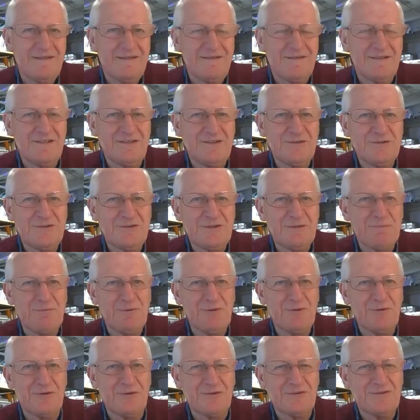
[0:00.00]
that you
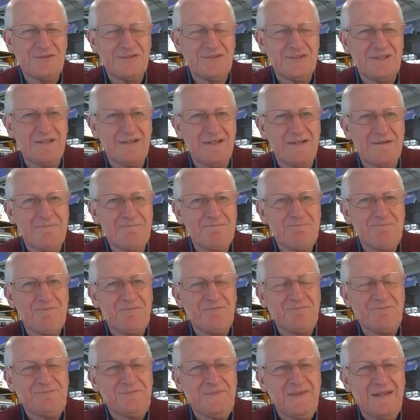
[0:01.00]
support, um,
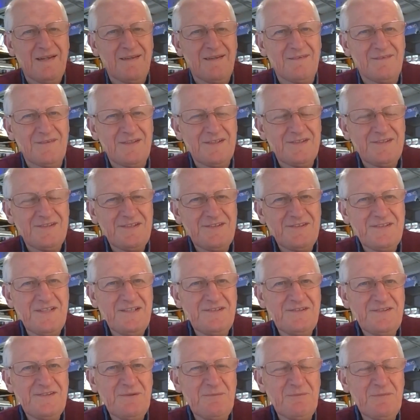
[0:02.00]
there's a
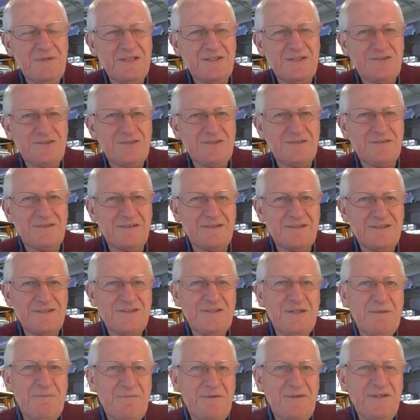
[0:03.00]
sense in which there are
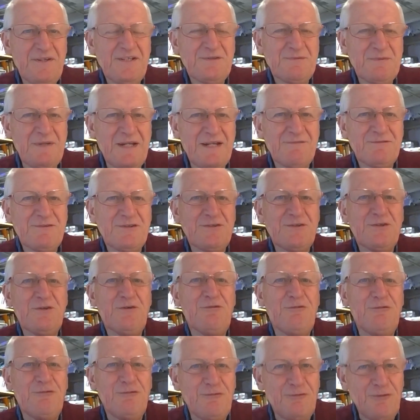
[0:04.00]
some things we have to
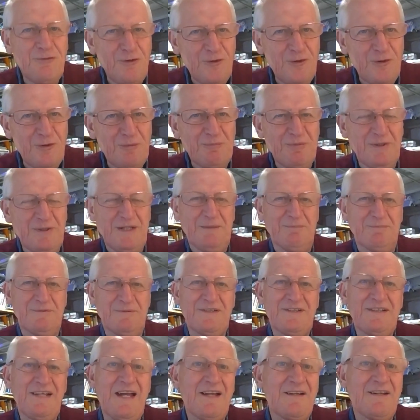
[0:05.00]
do for
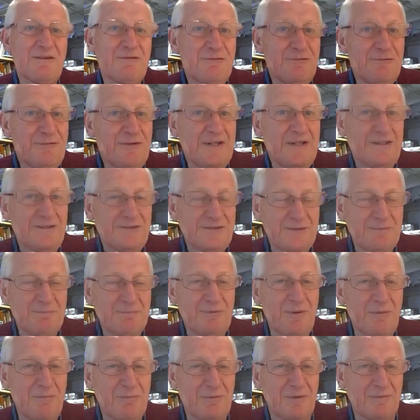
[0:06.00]
people to kind of fix the
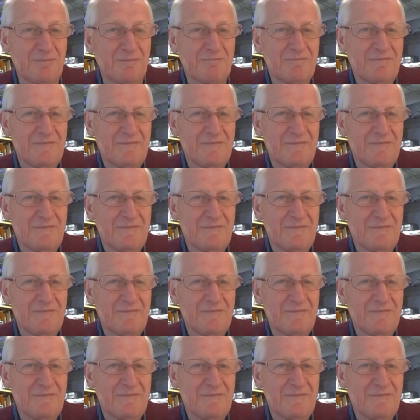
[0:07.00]
problem.